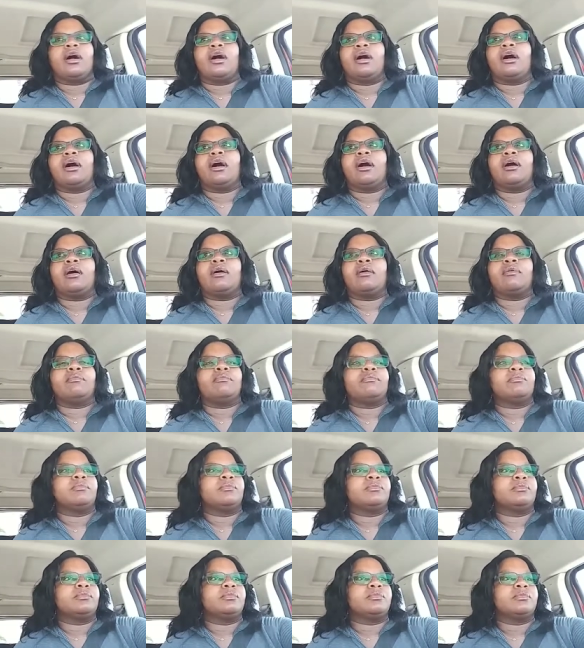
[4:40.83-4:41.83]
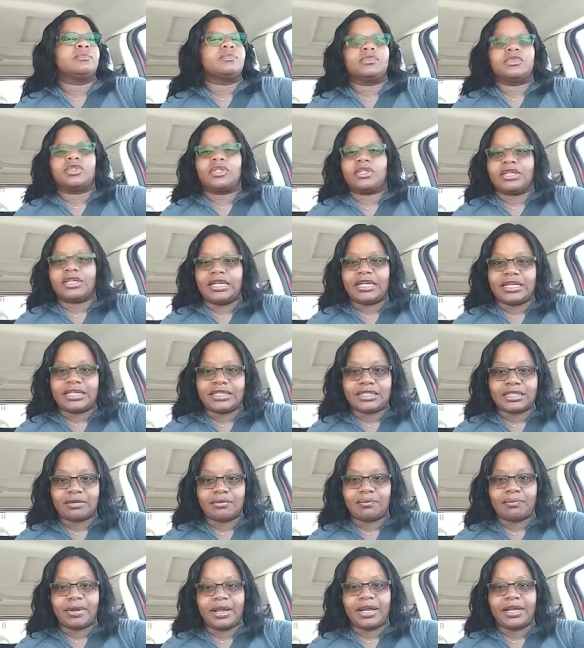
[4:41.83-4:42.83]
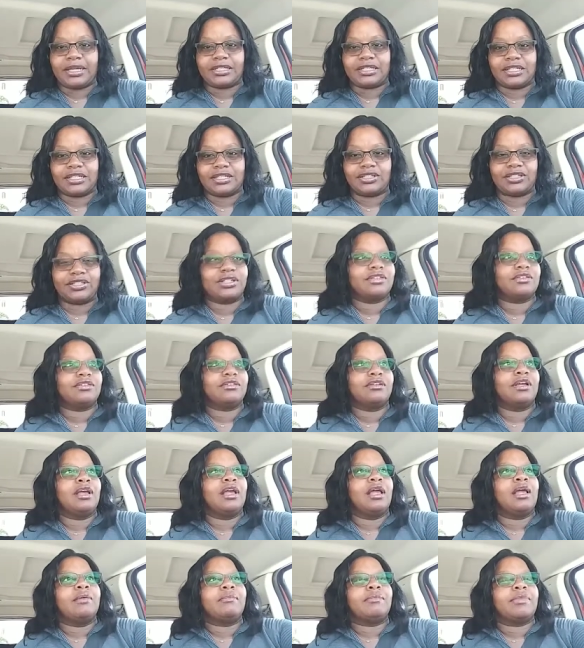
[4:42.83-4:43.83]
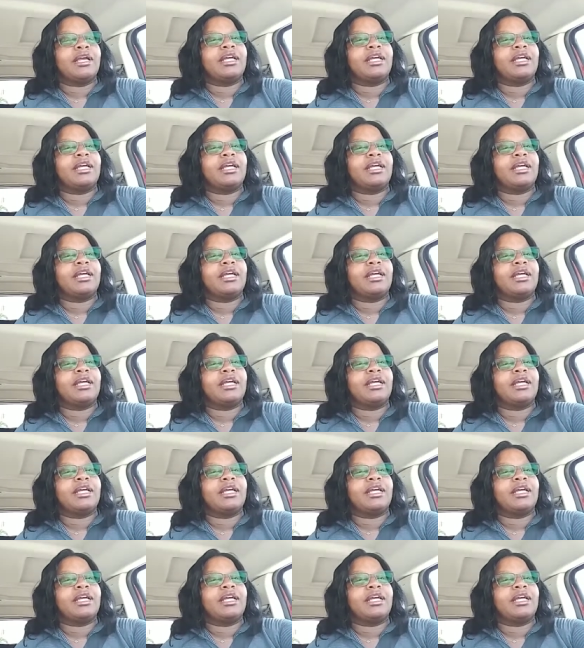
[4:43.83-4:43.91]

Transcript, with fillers: um, you need to pay attention.